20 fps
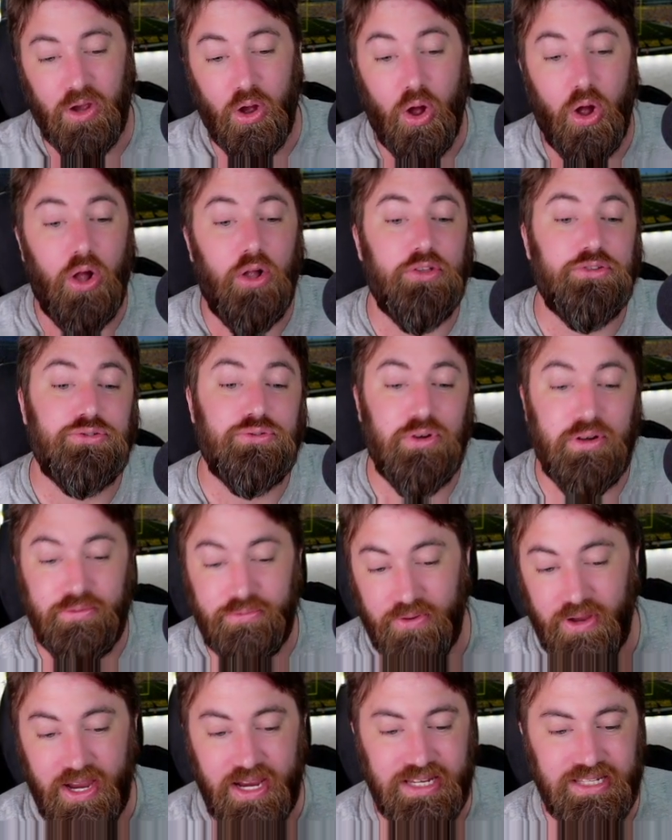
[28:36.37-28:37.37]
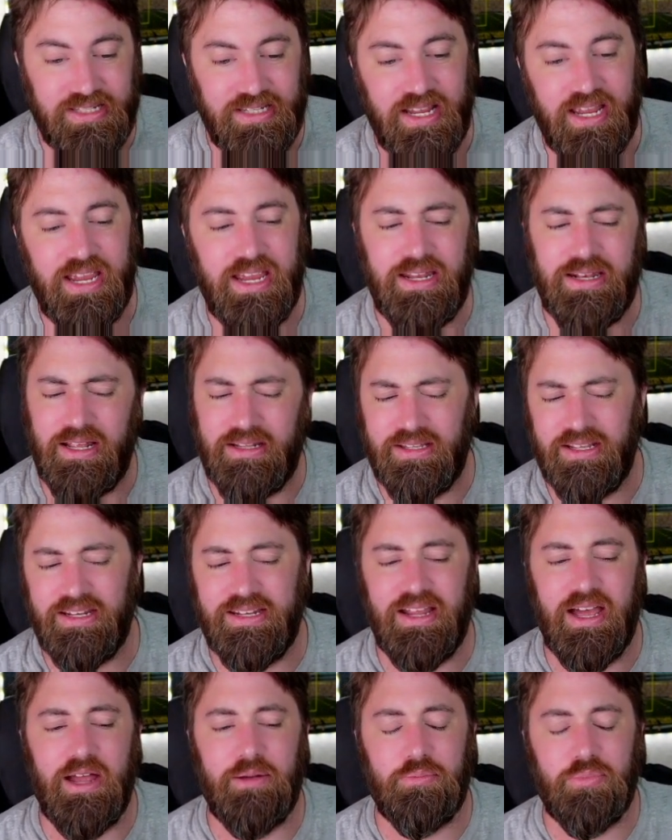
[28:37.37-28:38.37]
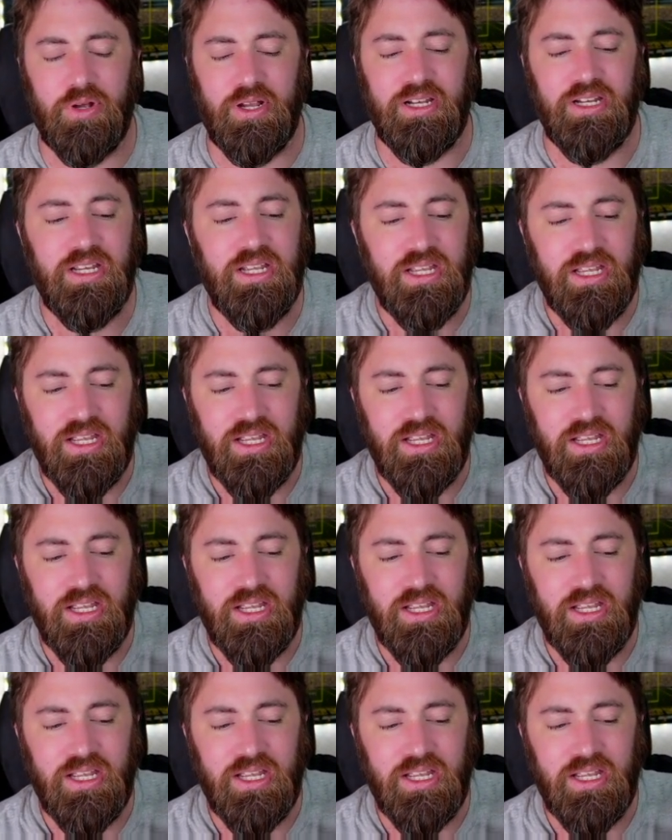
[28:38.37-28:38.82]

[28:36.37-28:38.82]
ultra feisty. Not that not, but